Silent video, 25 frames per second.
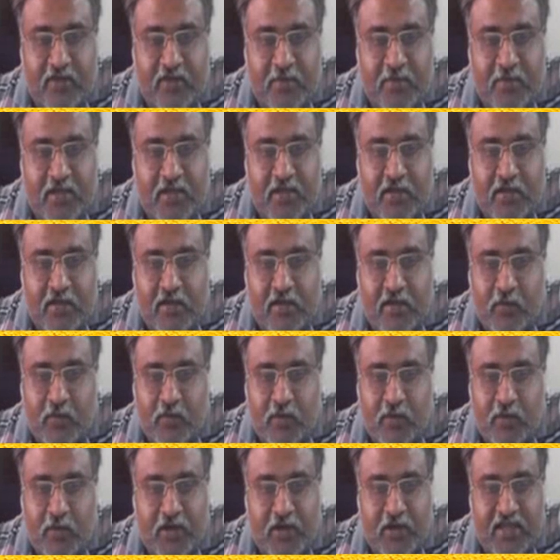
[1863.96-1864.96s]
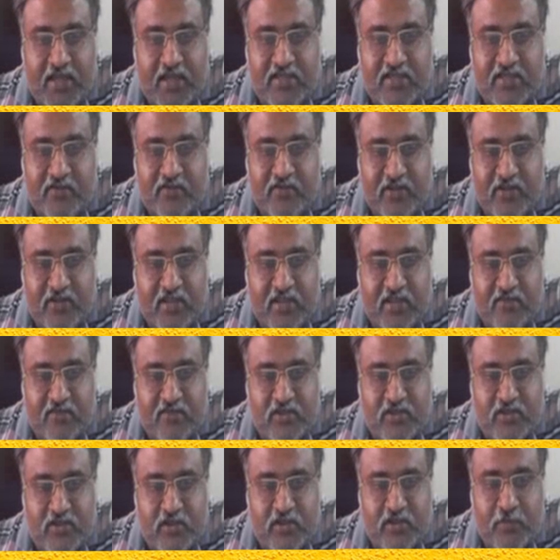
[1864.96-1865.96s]
will be 1.875 that we
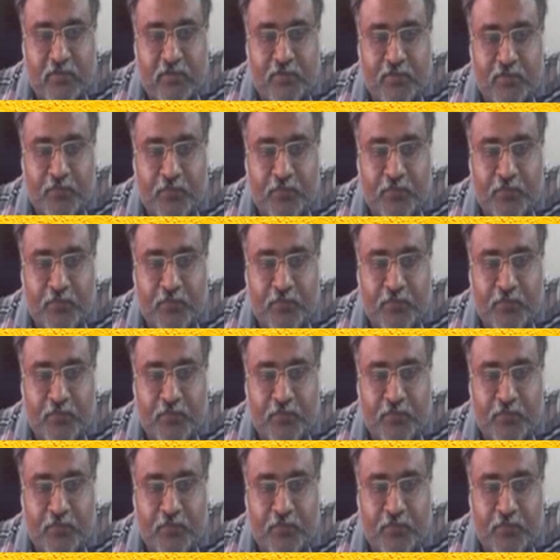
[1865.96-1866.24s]
saw.